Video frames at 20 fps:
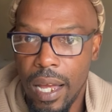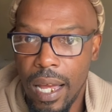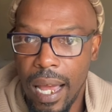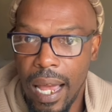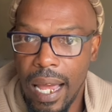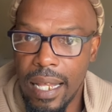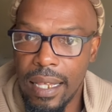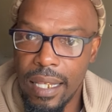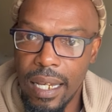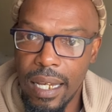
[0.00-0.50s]

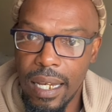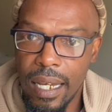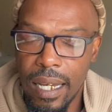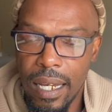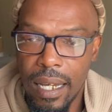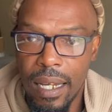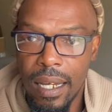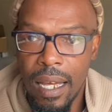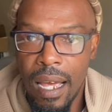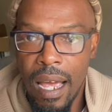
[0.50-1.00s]
and
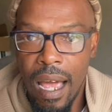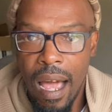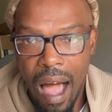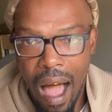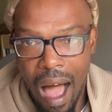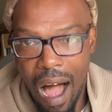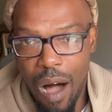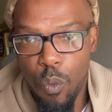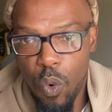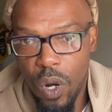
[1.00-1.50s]
then
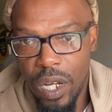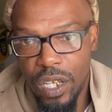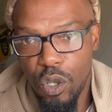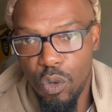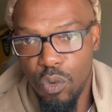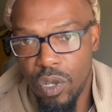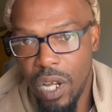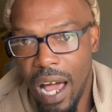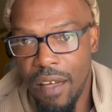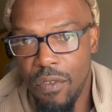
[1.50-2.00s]
I went
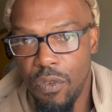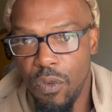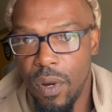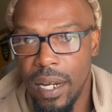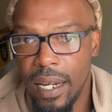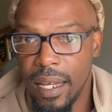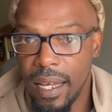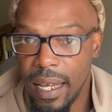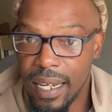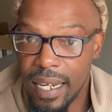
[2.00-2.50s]
through life with
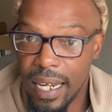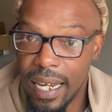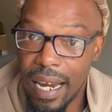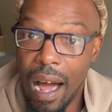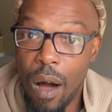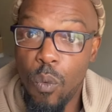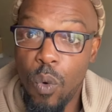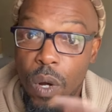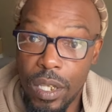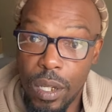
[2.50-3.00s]
it. And then I
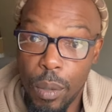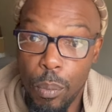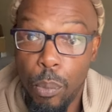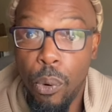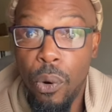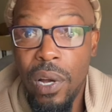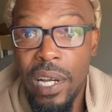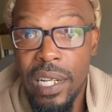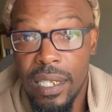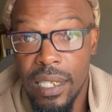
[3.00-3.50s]
went to
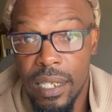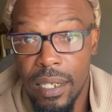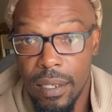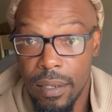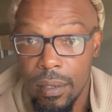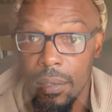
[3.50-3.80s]
prison